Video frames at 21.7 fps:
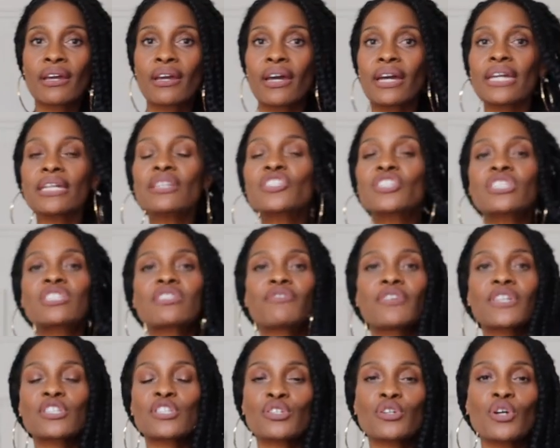it just
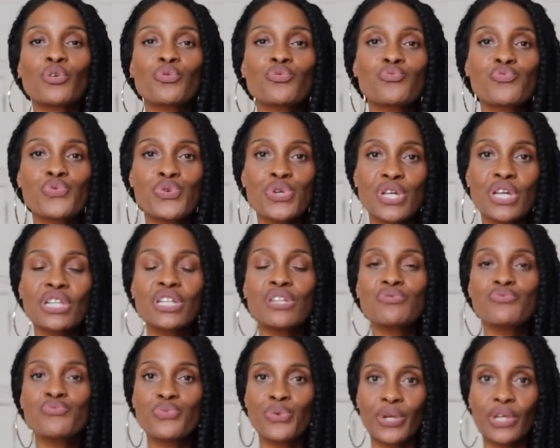fits a really
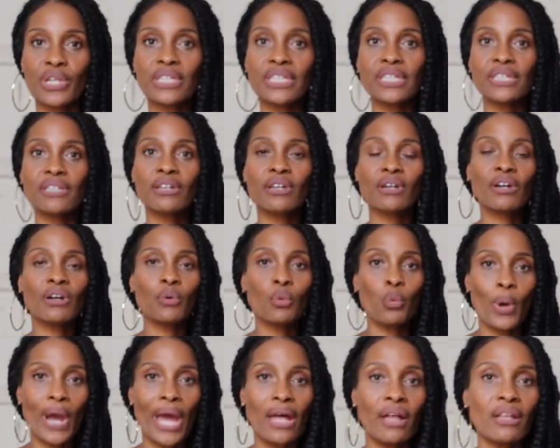really
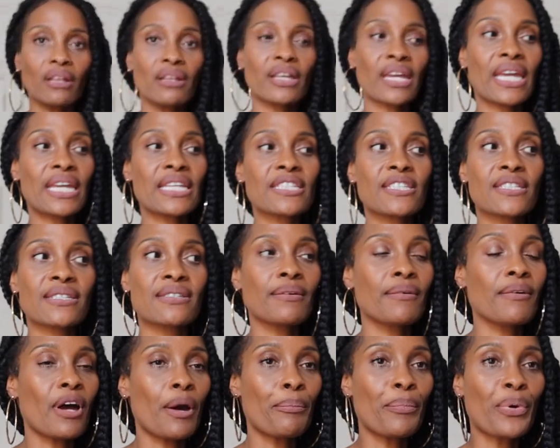well it's
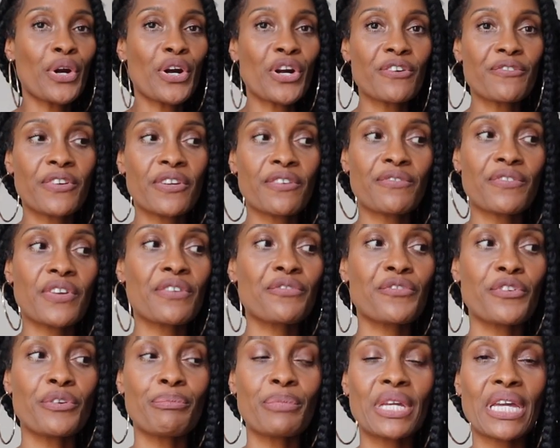a perfect fit
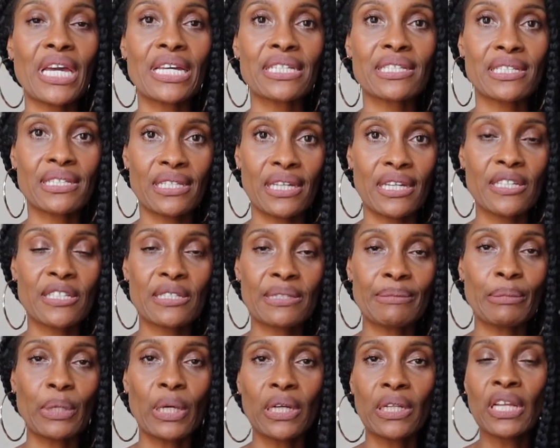for me as a size
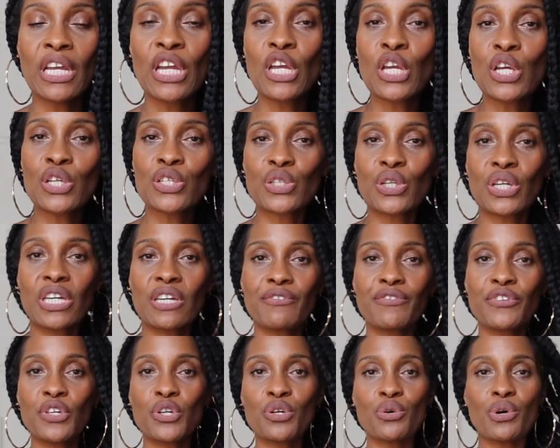small so
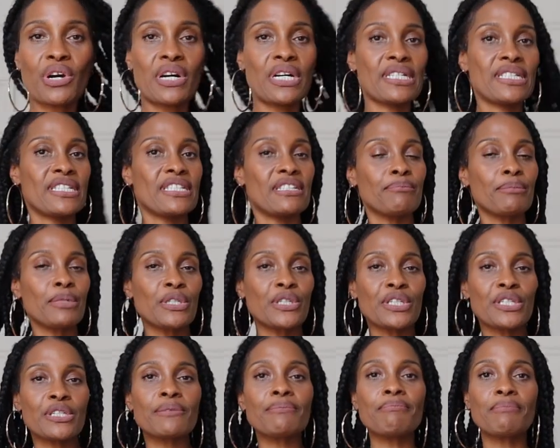if you are similar
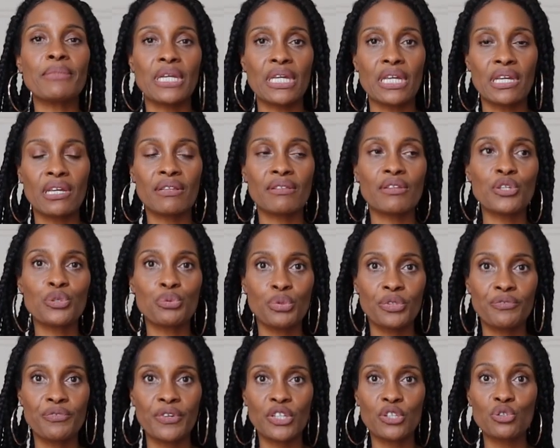to me this
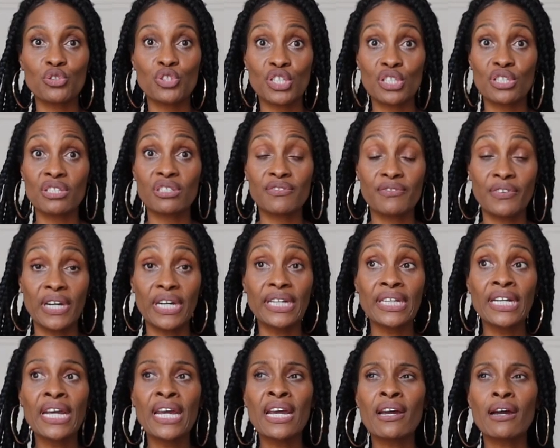would fit you just as fine
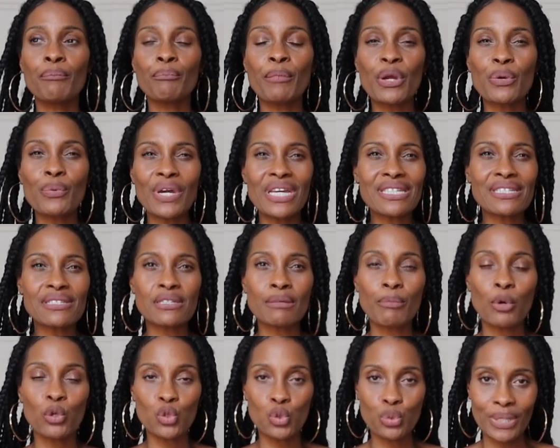my waist is
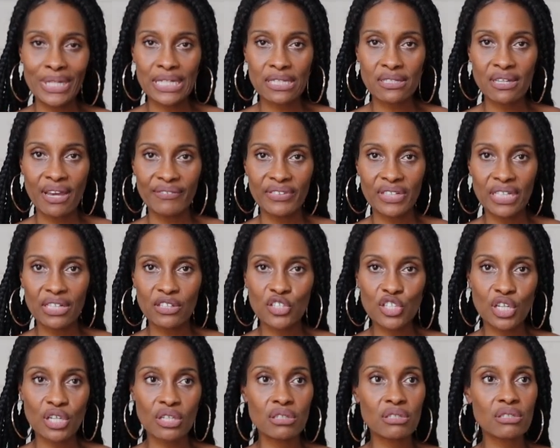about 27
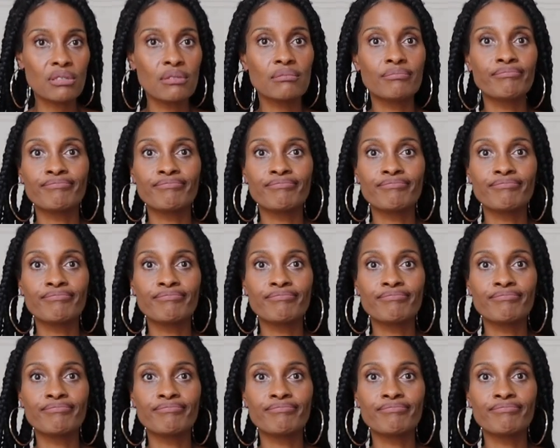inches